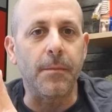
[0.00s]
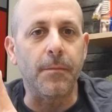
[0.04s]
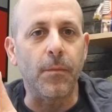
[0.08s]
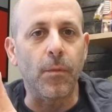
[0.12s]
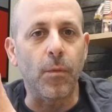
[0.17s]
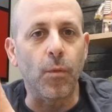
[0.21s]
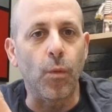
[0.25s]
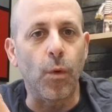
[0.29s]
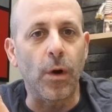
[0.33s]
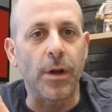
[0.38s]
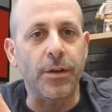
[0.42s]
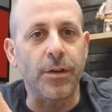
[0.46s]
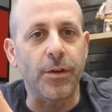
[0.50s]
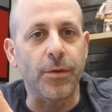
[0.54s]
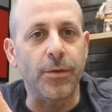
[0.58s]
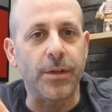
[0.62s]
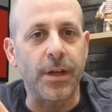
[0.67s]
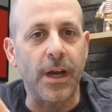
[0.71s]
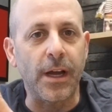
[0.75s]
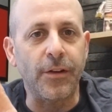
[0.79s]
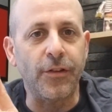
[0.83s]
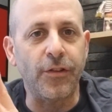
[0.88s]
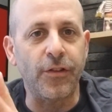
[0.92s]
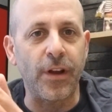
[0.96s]
what you
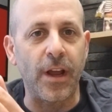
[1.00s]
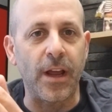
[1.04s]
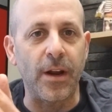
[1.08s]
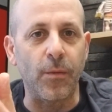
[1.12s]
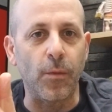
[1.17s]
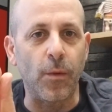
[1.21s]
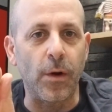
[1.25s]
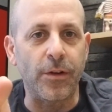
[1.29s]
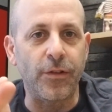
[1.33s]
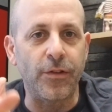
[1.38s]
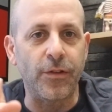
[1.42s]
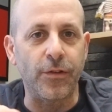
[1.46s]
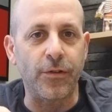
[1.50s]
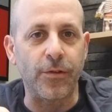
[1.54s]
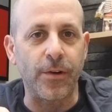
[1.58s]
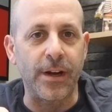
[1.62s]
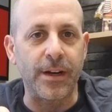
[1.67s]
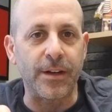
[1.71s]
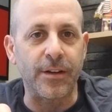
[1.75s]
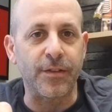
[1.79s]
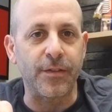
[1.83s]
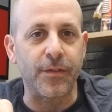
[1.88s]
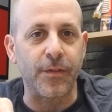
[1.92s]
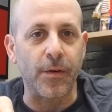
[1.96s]
touch and what you
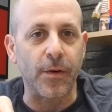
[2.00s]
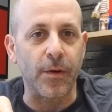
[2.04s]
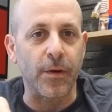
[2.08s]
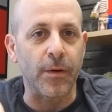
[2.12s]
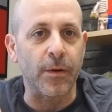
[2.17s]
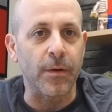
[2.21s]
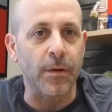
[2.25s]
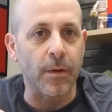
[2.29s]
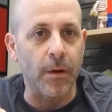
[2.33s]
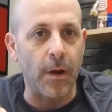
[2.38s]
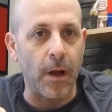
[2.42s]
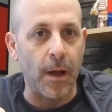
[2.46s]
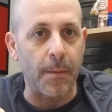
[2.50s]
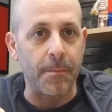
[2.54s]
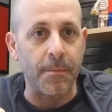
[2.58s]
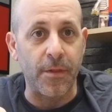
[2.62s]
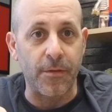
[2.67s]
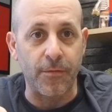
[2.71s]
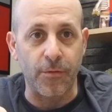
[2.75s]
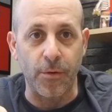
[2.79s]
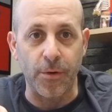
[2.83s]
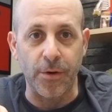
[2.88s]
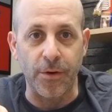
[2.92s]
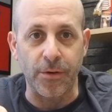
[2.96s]
transfer
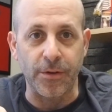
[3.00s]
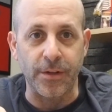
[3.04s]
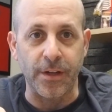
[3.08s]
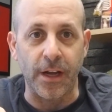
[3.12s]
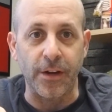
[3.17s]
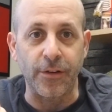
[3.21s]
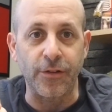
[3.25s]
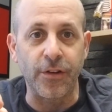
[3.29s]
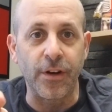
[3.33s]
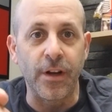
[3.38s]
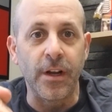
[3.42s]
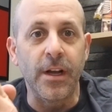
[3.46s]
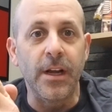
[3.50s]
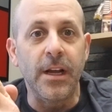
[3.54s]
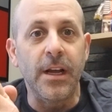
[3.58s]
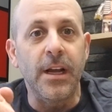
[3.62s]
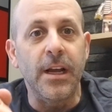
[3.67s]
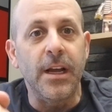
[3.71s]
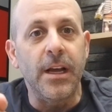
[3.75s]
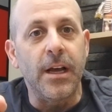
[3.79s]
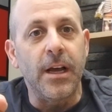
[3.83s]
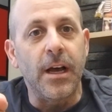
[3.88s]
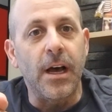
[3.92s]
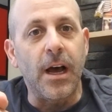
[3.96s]
through your touch.
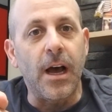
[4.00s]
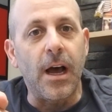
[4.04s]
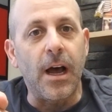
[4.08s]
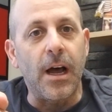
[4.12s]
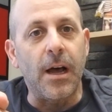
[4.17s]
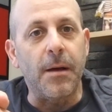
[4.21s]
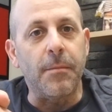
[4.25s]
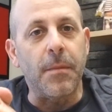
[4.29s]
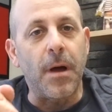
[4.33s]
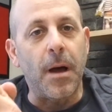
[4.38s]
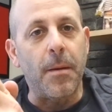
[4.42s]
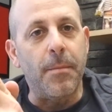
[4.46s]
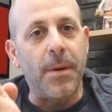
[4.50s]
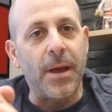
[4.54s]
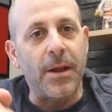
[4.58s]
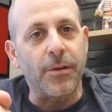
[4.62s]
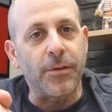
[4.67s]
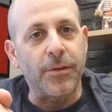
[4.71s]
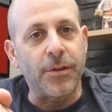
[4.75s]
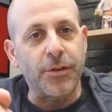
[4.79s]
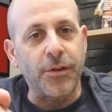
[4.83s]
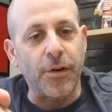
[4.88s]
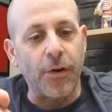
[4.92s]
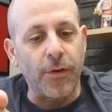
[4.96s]
A better
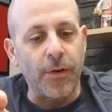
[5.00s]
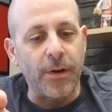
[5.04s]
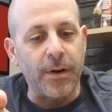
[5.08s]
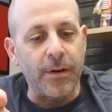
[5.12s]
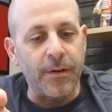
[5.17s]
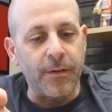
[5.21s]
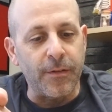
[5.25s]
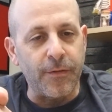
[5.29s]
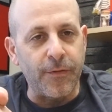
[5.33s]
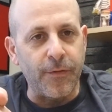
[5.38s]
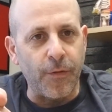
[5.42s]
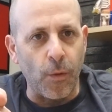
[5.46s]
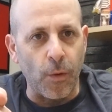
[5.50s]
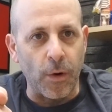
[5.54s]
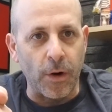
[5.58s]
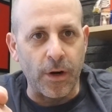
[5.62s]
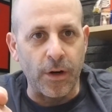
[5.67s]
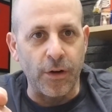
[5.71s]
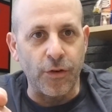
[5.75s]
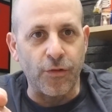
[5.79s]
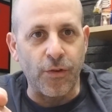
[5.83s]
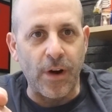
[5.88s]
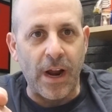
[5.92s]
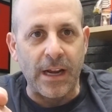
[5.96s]
deterrent for
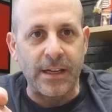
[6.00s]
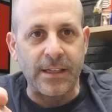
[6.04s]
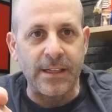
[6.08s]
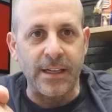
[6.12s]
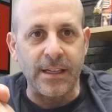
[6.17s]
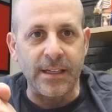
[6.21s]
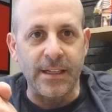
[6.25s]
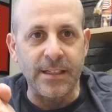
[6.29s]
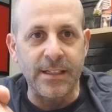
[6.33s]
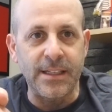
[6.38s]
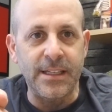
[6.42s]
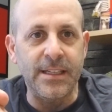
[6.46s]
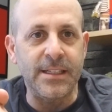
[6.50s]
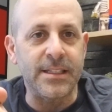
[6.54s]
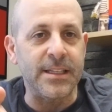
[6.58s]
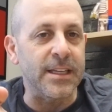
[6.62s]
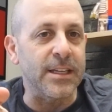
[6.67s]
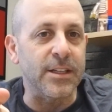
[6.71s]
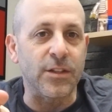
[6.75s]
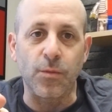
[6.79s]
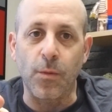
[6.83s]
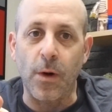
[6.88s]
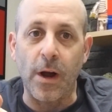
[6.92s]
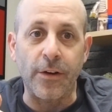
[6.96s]
contracting disease
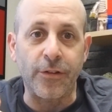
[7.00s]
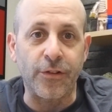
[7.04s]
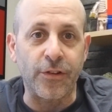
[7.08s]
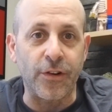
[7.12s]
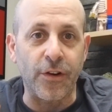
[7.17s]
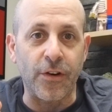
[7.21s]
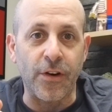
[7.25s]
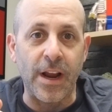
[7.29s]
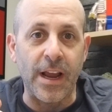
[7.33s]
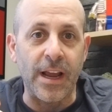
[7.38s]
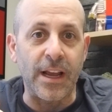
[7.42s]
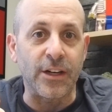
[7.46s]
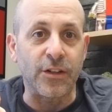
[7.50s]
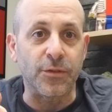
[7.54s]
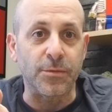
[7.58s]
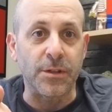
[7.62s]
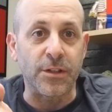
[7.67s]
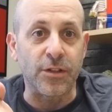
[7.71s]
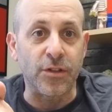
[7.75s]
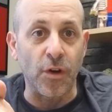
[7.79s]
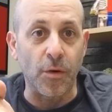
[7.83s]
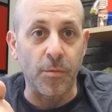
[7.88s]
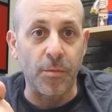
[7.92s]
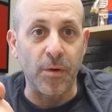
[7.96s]
is washing your hands with
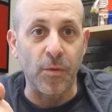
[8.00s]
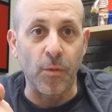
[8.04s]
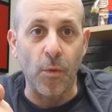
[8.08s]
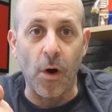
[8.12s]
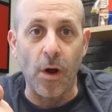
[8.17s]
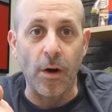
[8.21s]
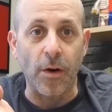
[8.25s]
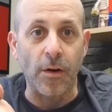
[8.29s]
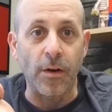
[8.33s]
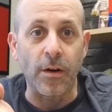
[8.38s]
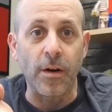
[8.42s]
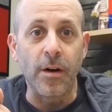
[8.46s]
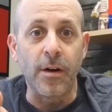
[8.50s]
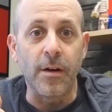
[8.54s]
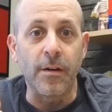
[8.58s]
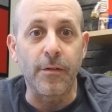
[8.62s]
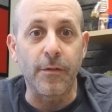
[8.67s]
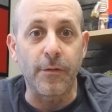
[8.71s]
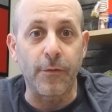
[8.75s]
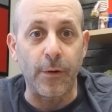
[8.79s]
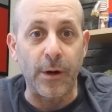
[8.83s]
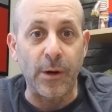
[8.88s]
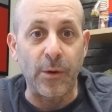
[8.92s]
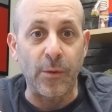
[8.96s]
soap and water
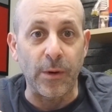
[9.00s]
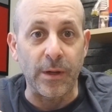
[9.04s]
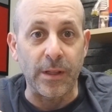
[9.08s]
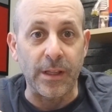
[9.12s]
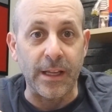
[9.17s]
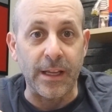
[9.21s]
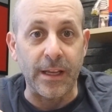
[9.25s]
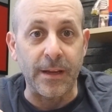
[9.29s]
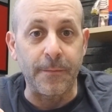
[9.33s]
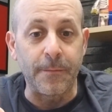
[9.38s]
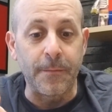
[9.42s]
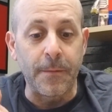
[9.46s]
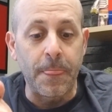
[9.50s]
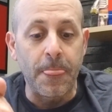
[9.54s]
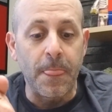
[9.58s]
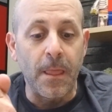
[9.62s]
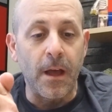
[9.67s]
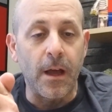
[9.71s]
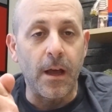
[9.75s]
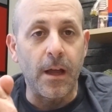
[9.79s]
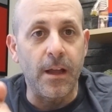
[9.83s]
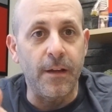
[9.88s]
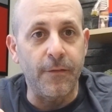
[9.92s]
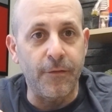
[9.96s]
frequently.
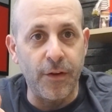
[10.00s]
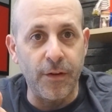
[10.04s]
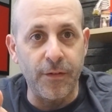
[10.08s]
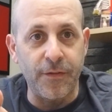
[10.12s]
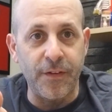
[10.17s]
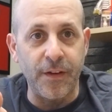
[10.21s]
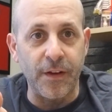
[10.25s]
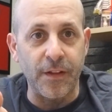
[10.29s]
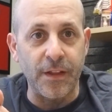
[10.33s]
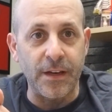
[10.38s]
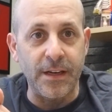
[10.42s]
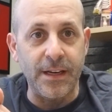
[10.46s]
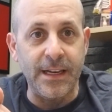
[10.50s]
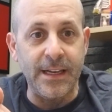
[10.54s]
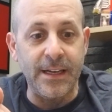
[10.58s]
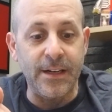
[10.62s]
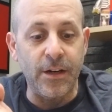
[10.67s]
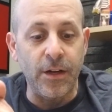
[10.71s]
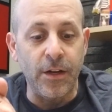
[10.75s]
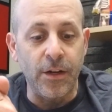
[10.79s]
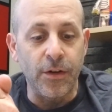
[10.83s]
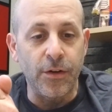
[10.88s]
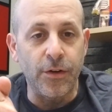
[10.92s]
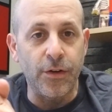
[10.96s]
If you feel the
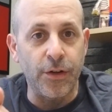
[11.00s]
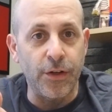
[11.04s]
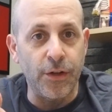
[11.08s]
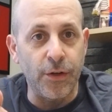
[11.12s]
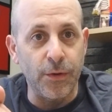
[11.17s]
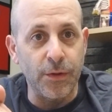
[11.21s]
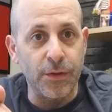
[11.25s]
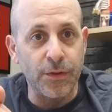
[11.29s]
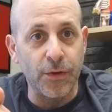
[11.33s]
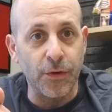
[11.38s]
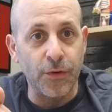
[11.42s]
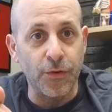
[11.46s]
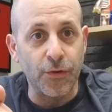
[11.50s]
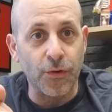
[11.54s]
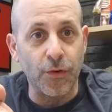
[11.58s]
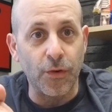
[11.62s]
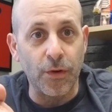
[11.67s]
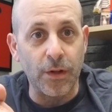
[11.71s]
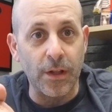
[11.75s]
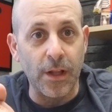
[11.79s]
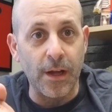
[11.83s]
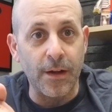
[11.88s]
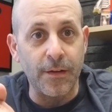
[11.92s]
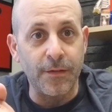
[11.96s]
need to use surgical
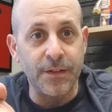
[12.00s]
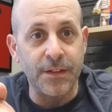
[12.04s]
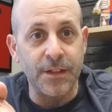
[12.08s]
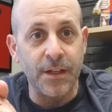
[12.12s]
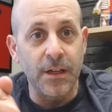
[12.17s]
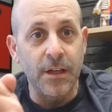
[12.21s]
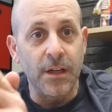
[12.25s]
gloves,